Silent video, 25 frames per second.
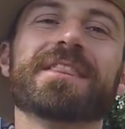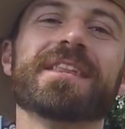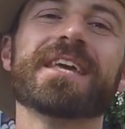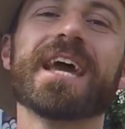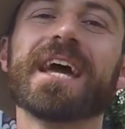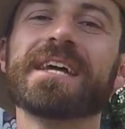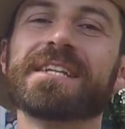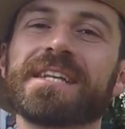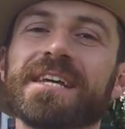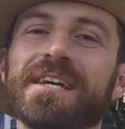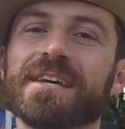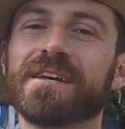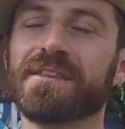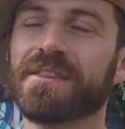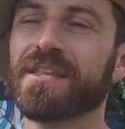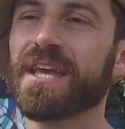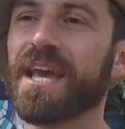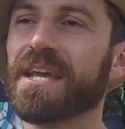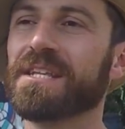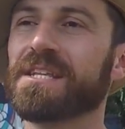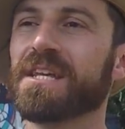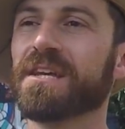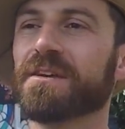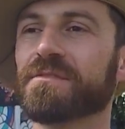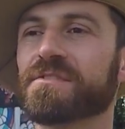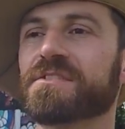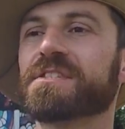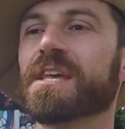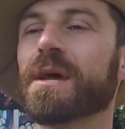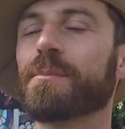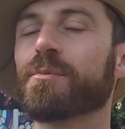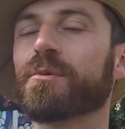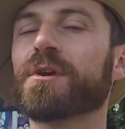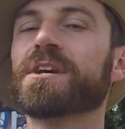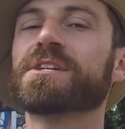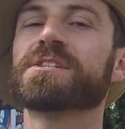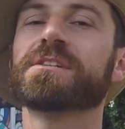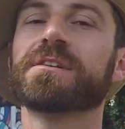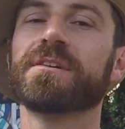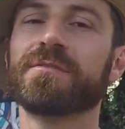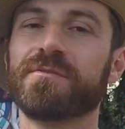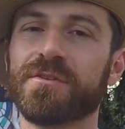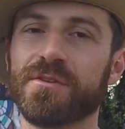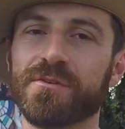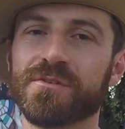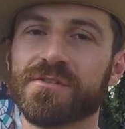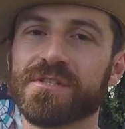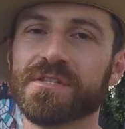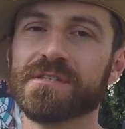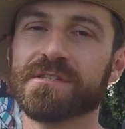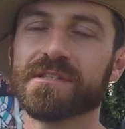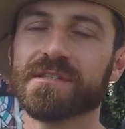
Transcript: The idea of separation of uses.